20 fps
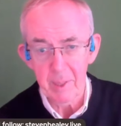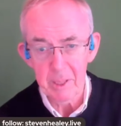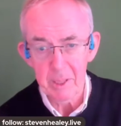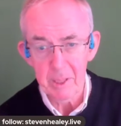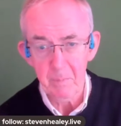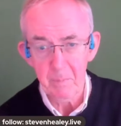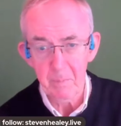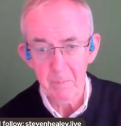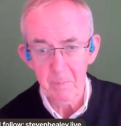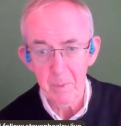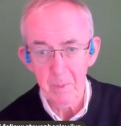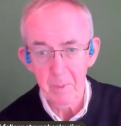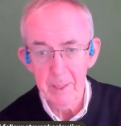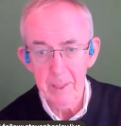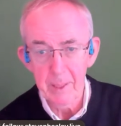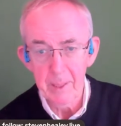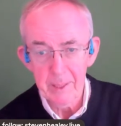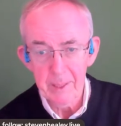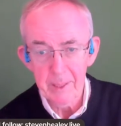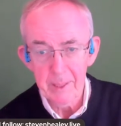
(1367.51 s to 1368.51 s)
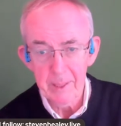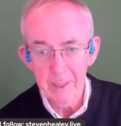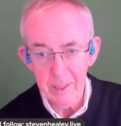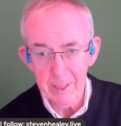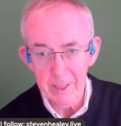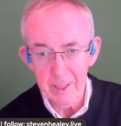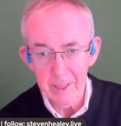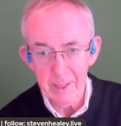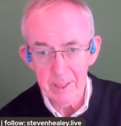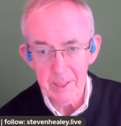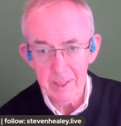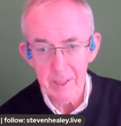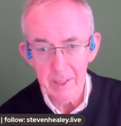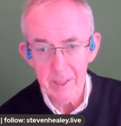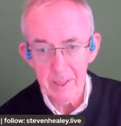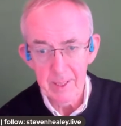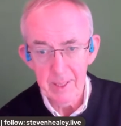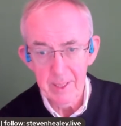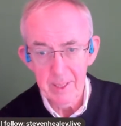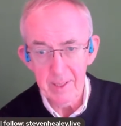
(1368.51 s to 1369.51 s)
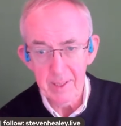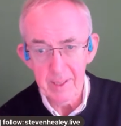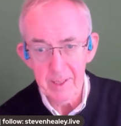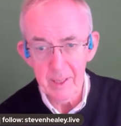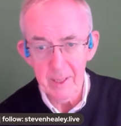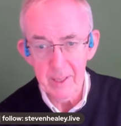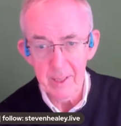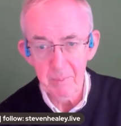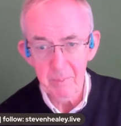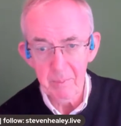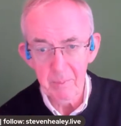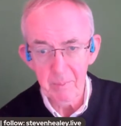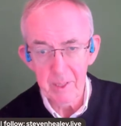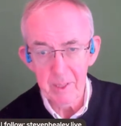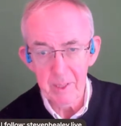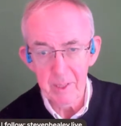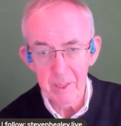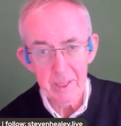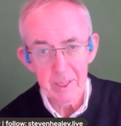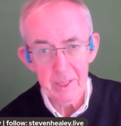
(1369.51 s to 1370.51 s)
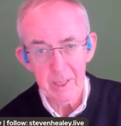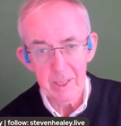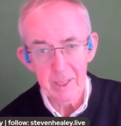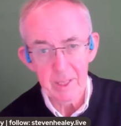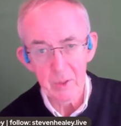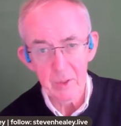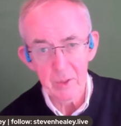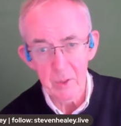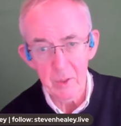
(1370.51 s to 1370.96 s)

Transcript: The other thing is that I can be listening to